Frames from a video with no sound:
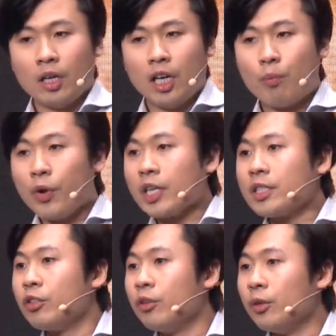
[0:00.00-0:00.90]
It brings us
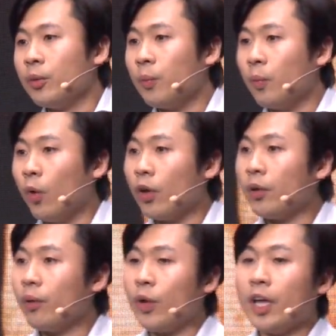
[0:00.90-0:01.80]
to what
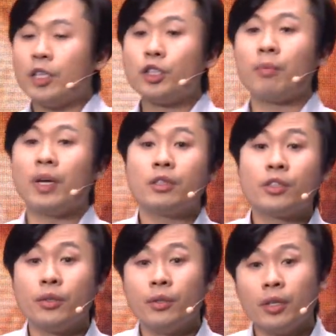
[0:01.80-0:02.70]
we're shipping
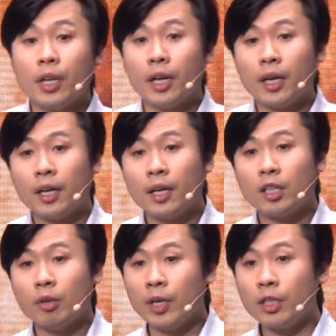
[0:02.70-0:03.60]
soon today,
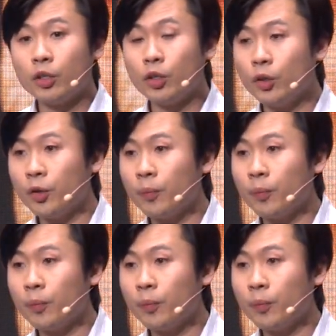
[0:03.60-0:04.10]
the Meta 2.